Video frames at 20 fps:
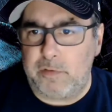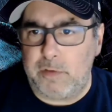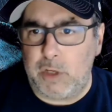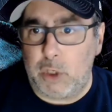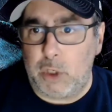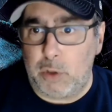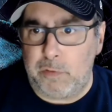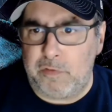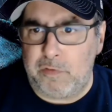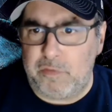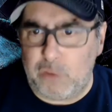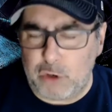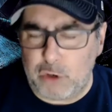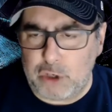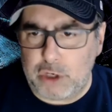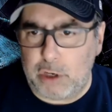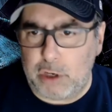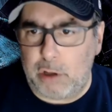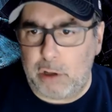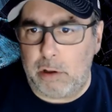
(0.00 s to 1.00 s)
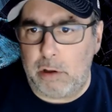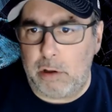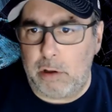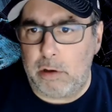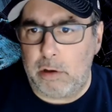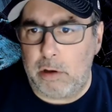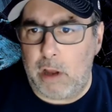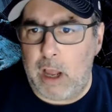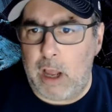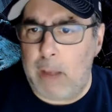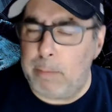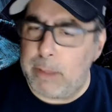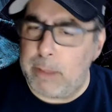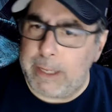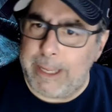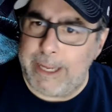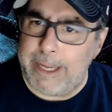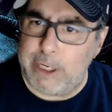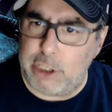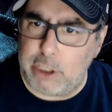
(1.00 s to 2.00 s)
universal
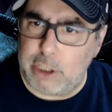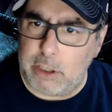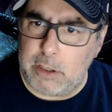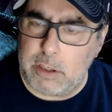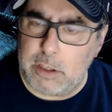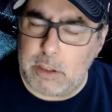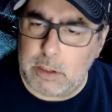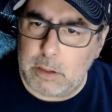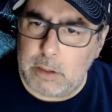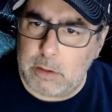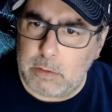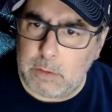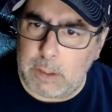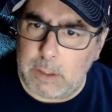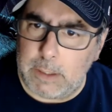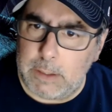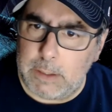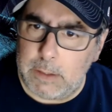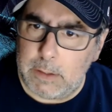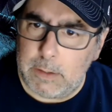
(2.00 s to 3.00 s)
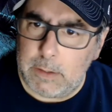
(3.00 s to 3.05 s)
obligations, right?